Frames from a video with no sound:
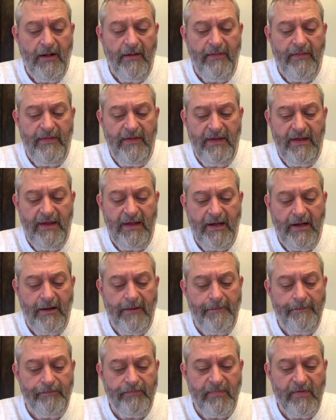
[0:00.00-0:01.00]

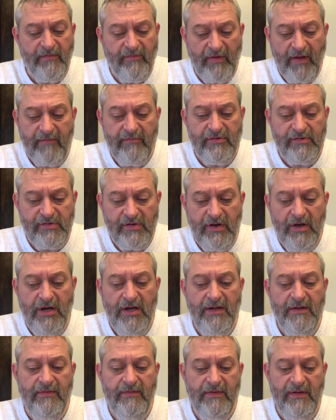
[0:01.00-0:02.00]
The flavor is
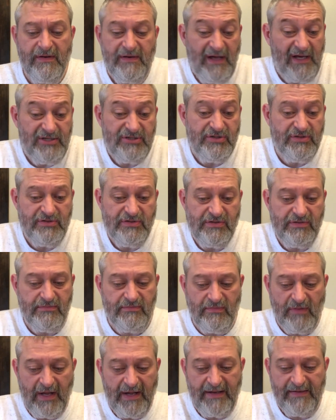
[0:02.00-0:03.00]
good. The textures,
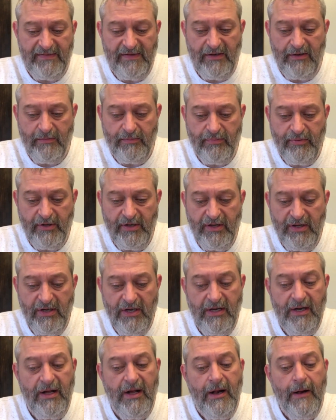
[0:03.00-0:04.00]
like I said, are pretty
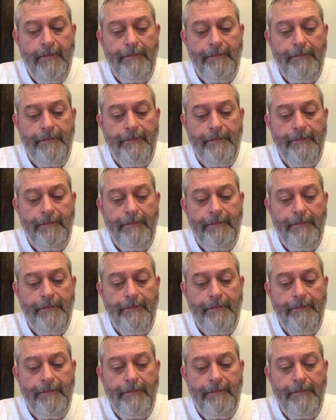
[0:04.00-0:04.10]
good.